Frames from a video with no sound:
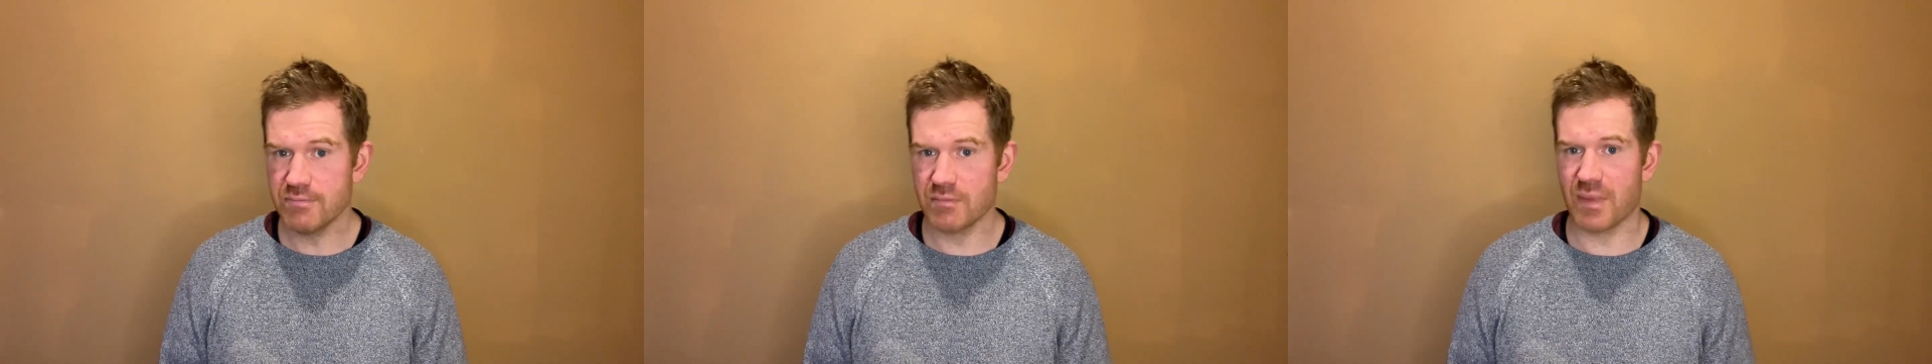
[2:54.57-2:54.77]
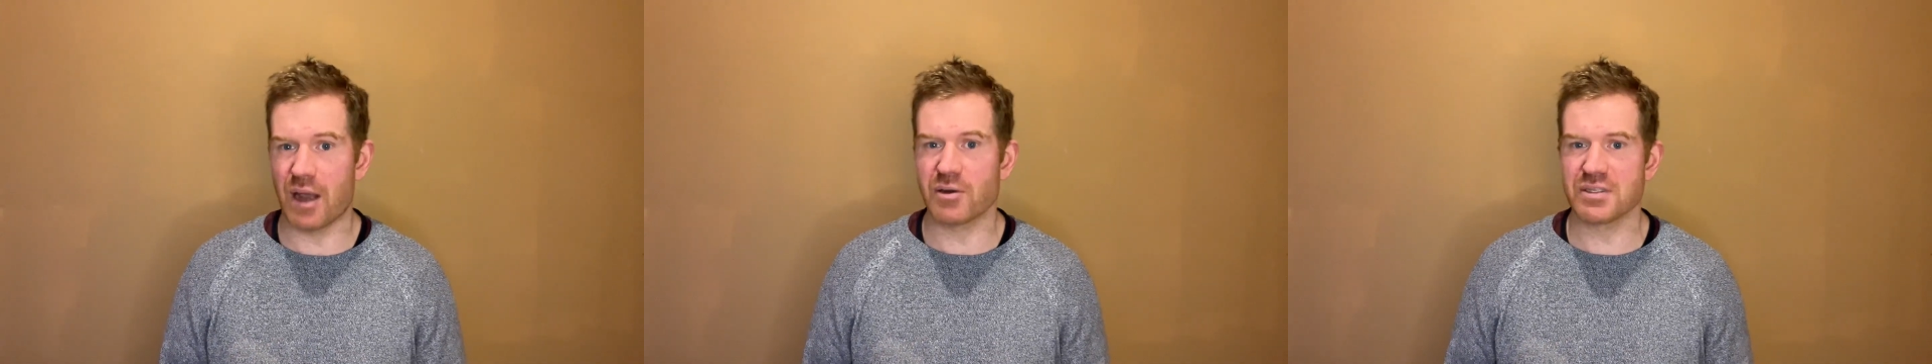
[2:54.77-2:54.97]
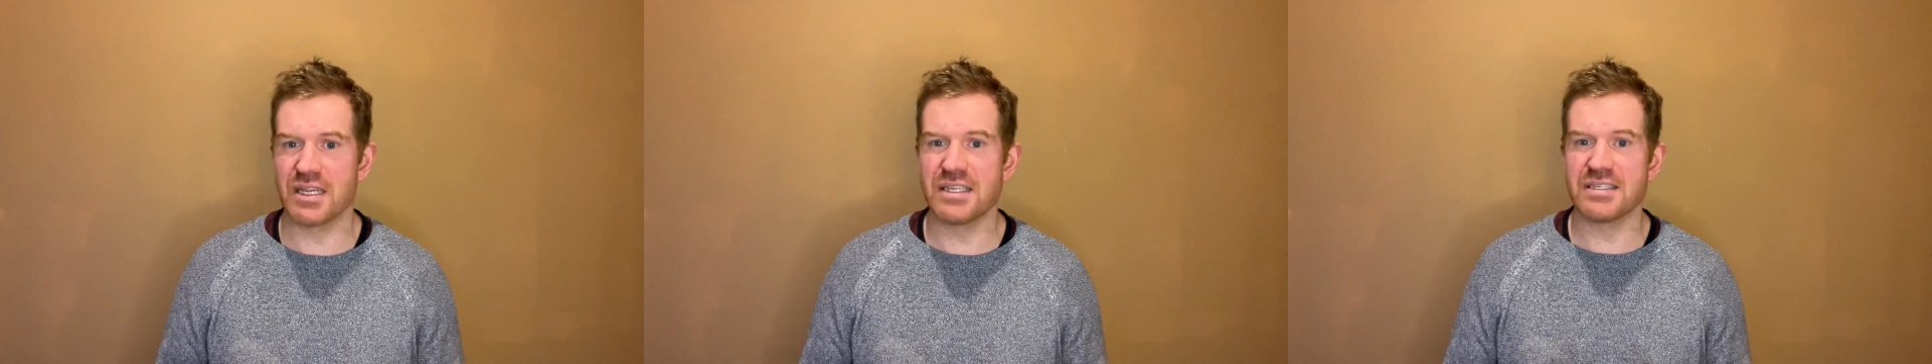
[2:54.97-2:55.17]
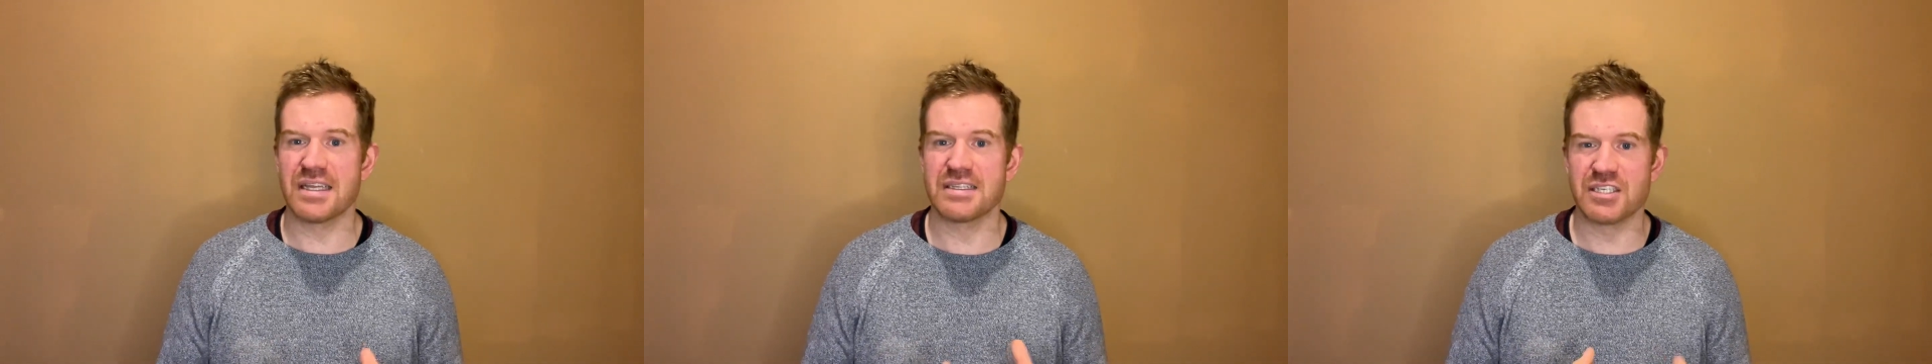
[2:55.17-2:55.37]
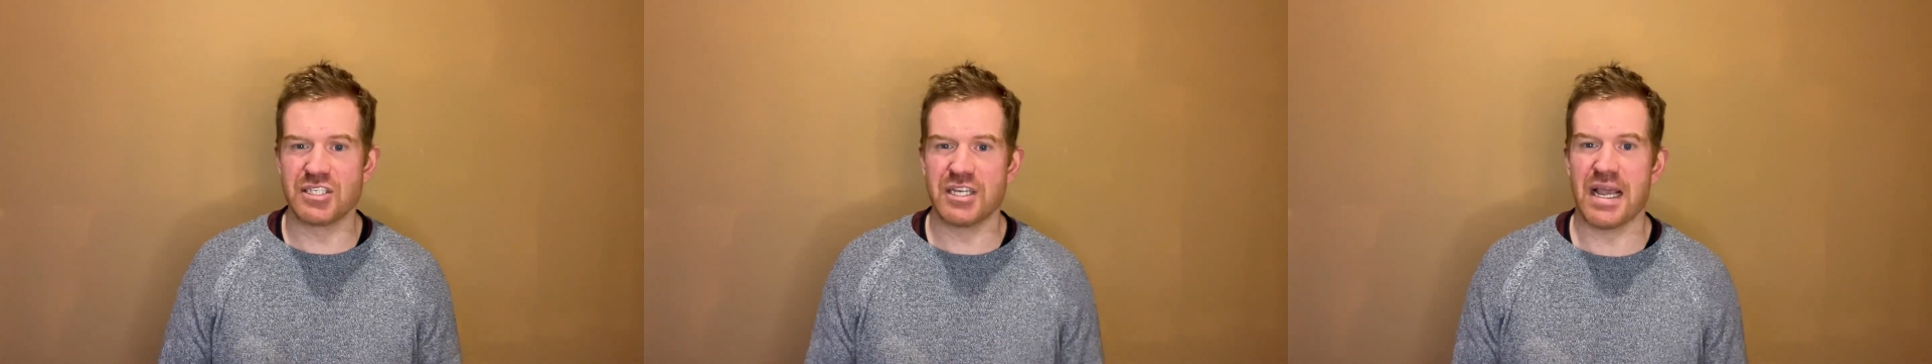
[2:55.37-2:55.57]
I was listening
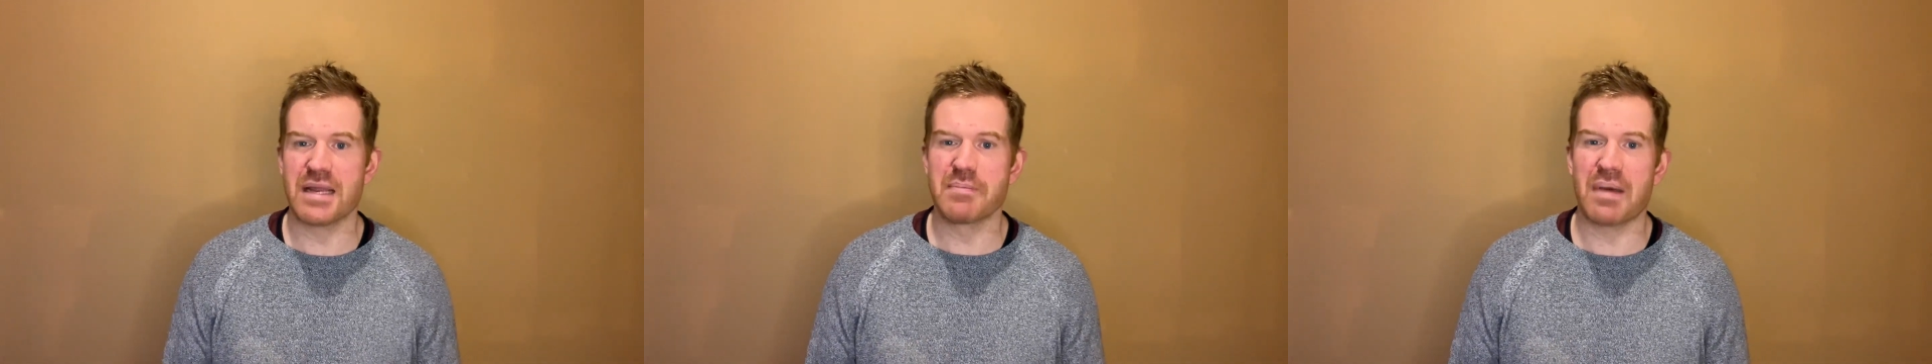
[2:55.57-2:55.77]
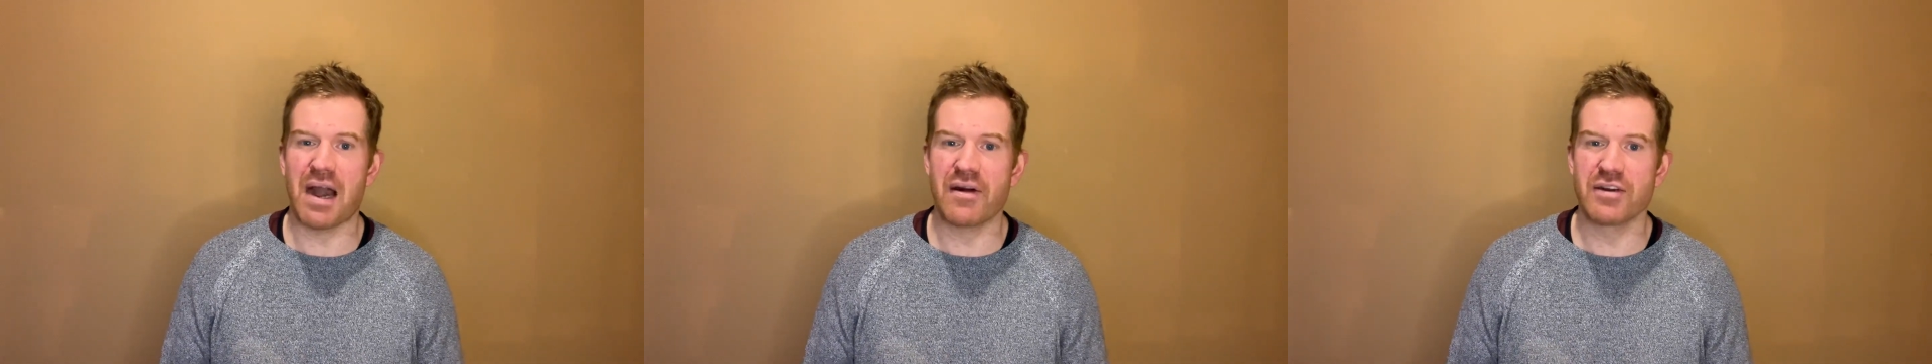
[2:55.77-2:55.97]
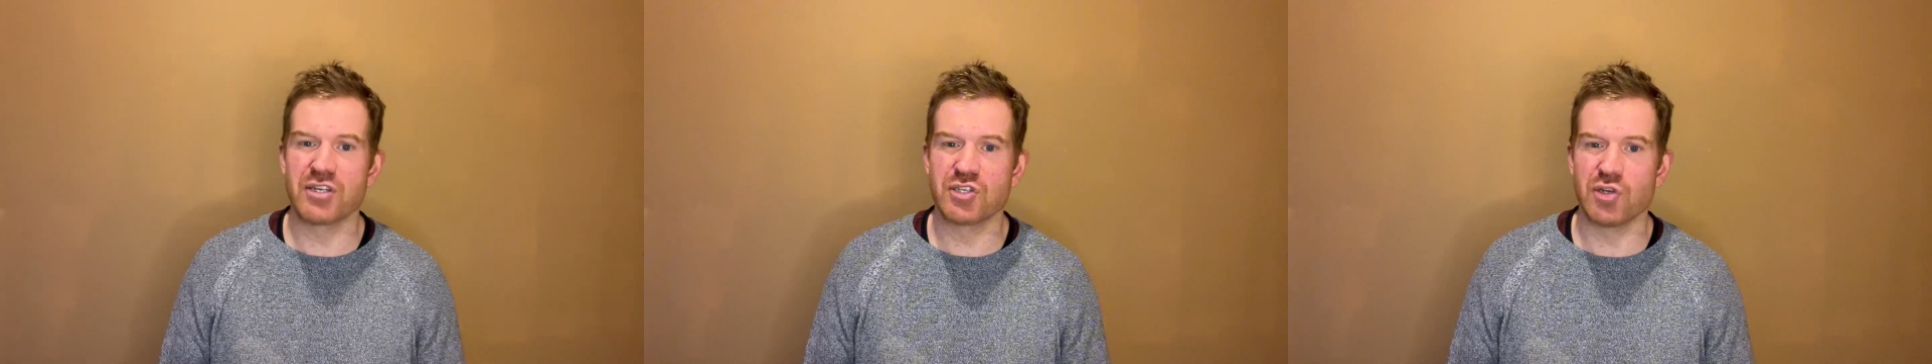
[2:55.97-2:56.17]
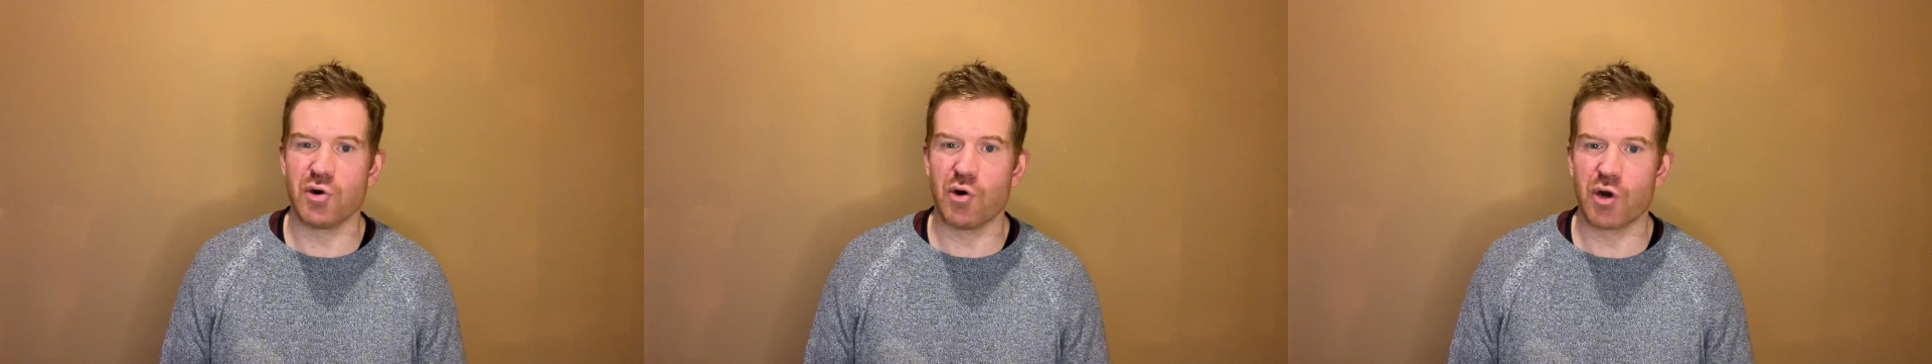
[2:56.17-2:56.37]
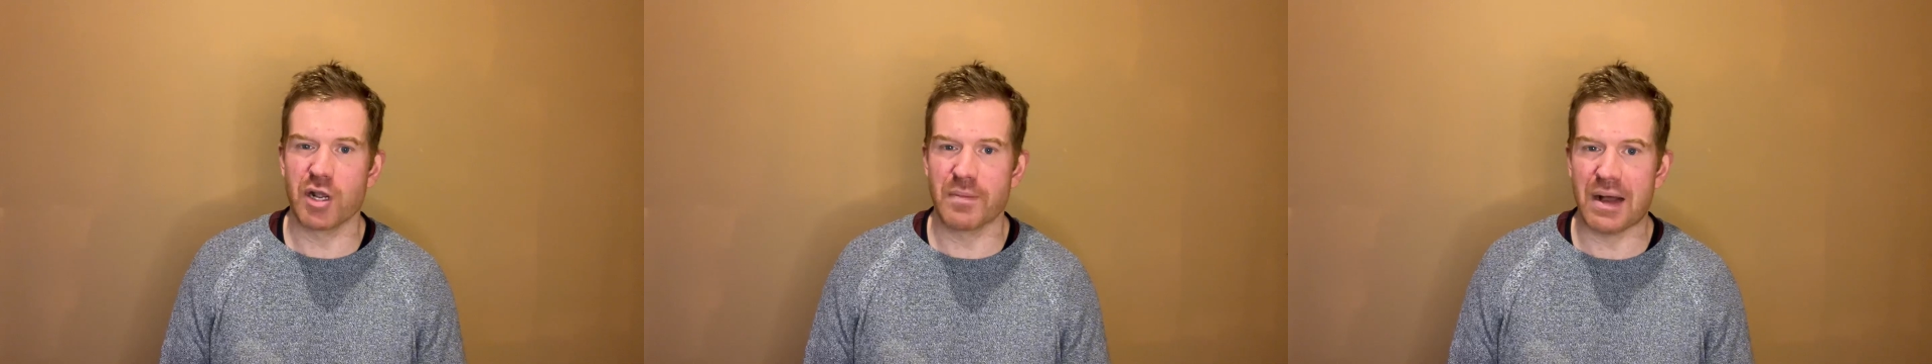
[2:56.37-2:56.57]
to Shane Parrish
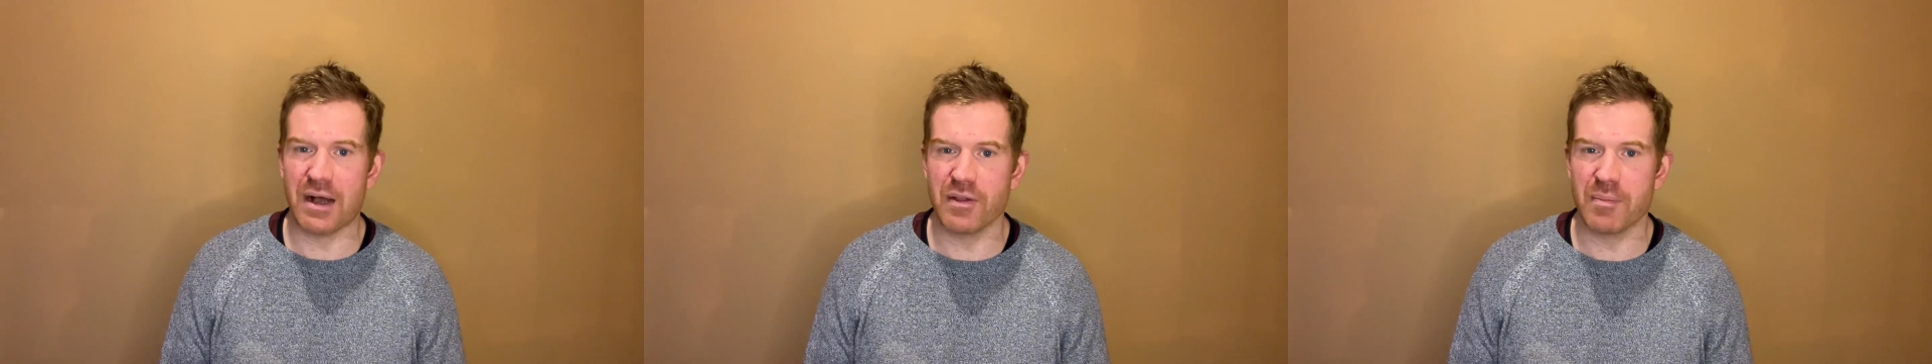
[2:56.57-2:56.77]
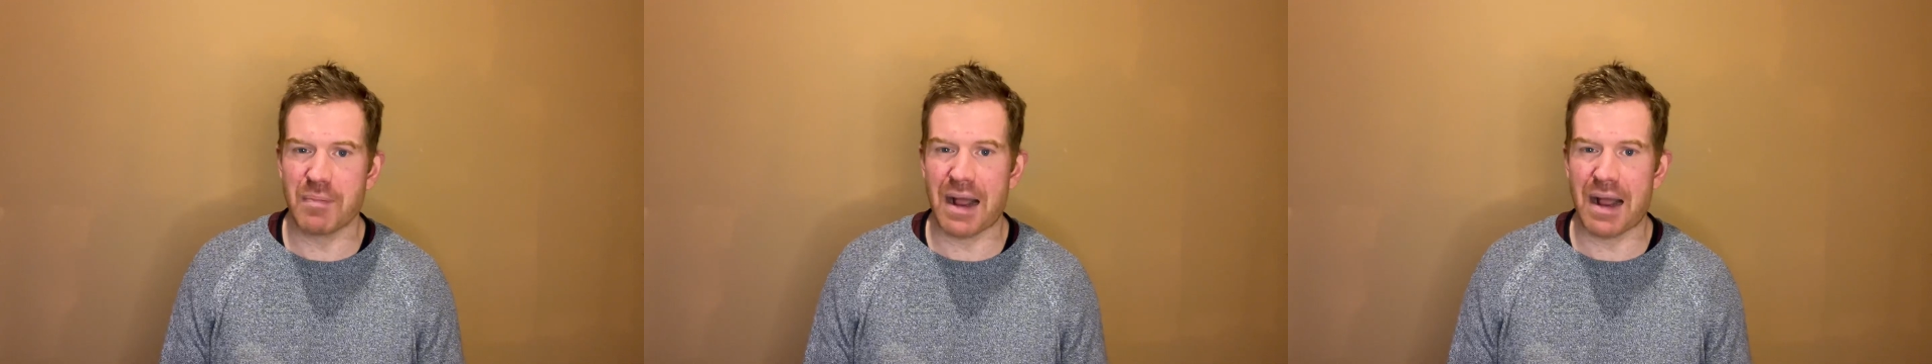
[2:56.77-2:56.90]
talk about the